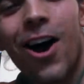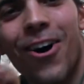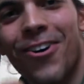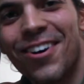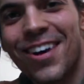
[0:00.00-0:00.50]

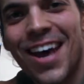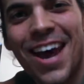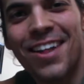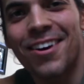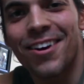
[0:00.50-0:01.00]
Oh,
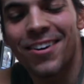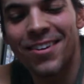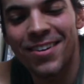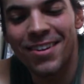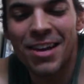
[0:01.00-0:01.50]
hey there.
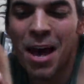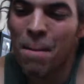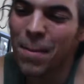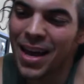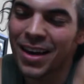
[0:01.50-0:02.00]

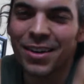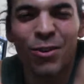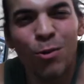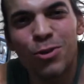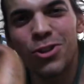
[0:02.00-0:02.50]
Man,
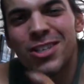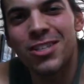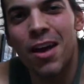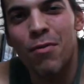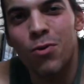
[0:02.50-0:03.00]
don't you just
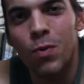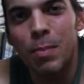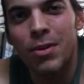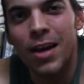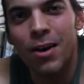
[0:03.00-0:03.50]
love a
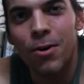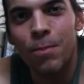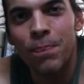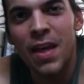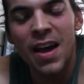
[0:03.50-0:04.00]
sweet
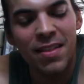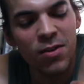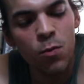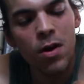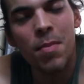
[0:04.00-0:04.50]
potato? This
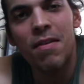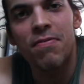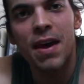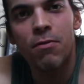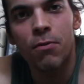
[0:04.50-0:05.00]
is one of my
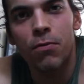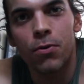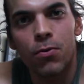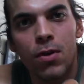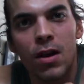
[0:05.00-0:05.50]
favorite
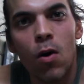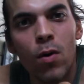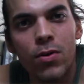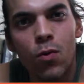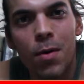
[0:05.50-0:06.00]
foods and
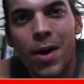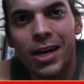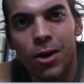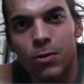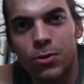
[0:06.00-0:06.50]
always one of my
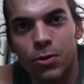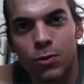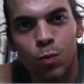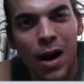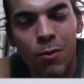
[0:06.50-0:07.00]

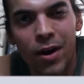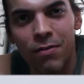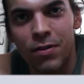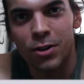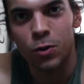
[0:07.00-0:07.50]
go-tos right when I
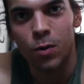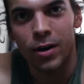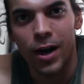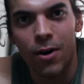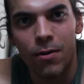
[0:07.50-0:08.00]
finish a
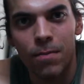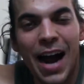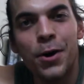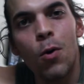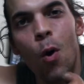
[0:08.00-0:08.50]
workout.
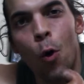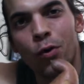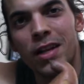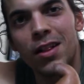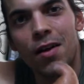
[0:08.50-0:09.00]
I don't
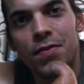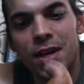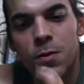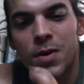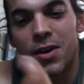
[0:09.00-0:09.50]
only love
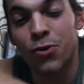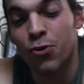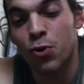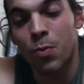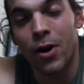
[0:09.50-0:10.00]
these because they're
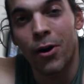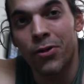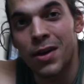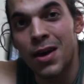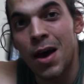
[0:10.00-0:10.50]
super
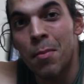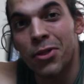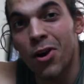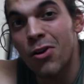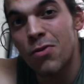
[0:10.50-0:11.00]
healthy, but
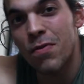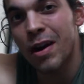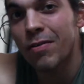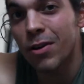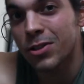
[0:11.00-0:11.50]
they're also
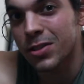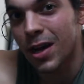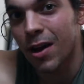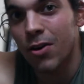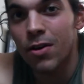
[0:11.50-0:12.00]
very
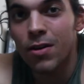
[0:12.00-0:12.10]
versatile.